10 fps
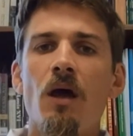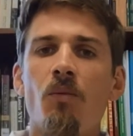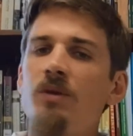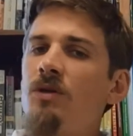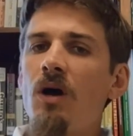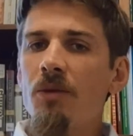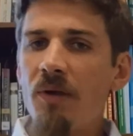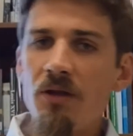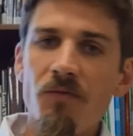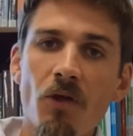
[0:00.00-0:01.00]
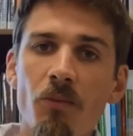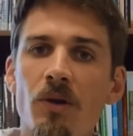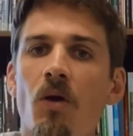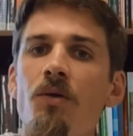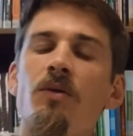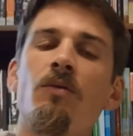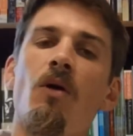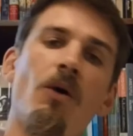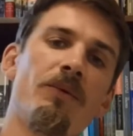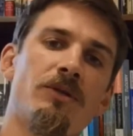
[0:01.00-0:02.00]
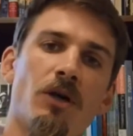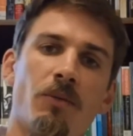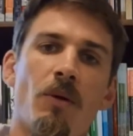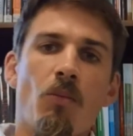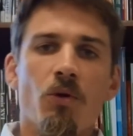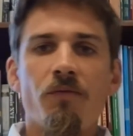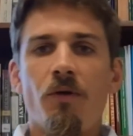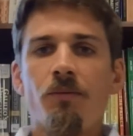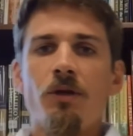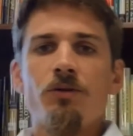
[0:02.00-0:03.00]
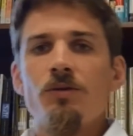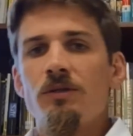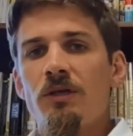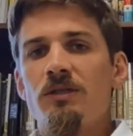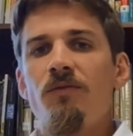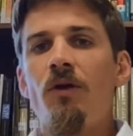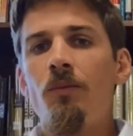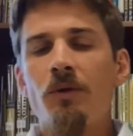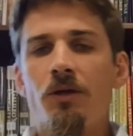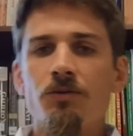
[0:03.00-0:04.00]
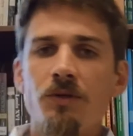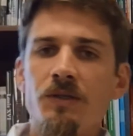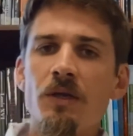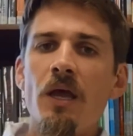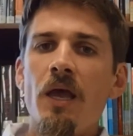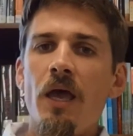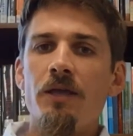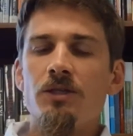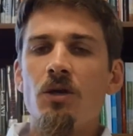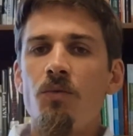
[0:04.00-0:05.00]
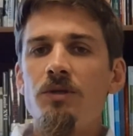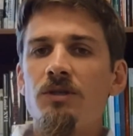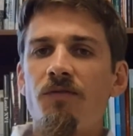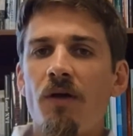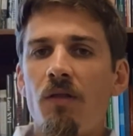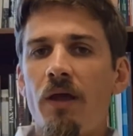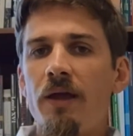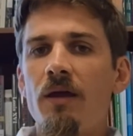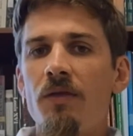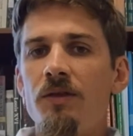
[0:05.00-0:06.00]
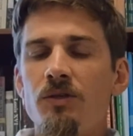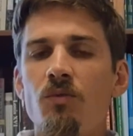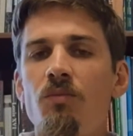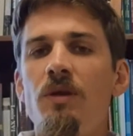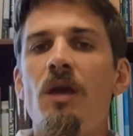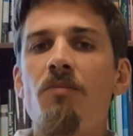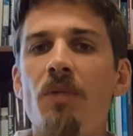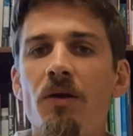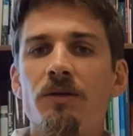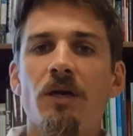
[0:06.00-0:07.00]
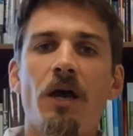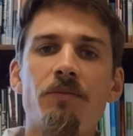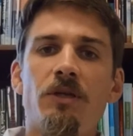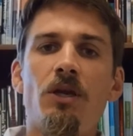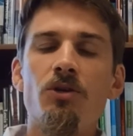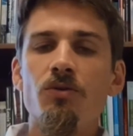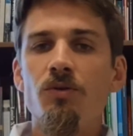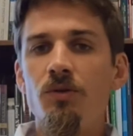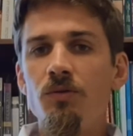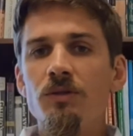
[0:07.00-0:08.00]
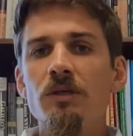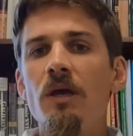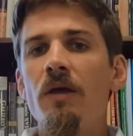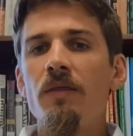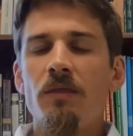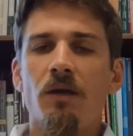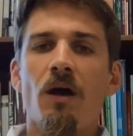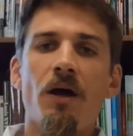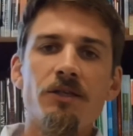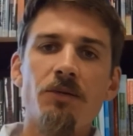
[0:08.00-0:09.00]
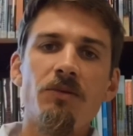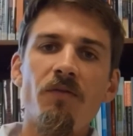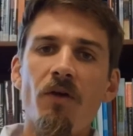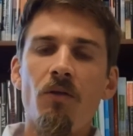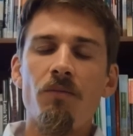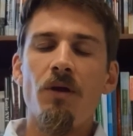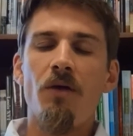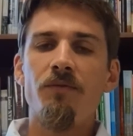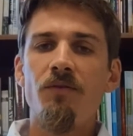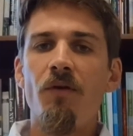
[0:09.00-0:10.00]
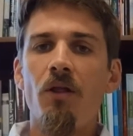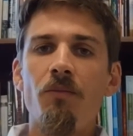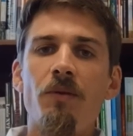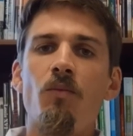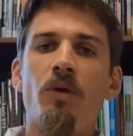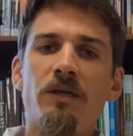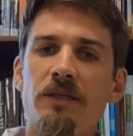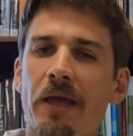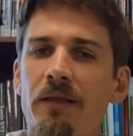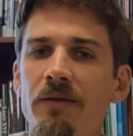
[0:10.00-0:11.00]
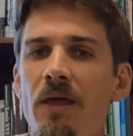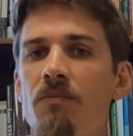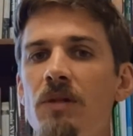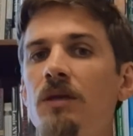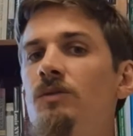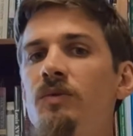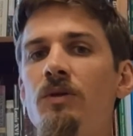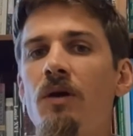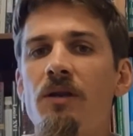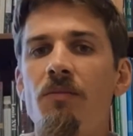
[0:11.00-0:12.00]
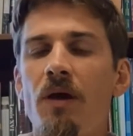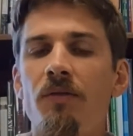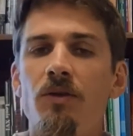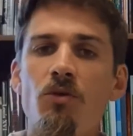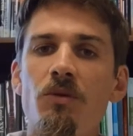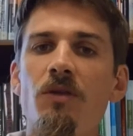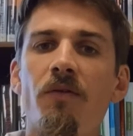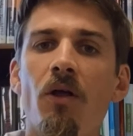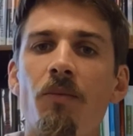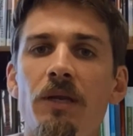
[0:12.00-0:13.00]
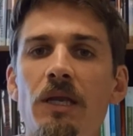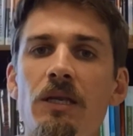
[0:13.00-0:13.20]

we talk about development all year long. We talk about more developed countries, less developed countries. And so we just felt like this would be a better time to introduce the concept of development, what exactly that means. We talked about the Human Development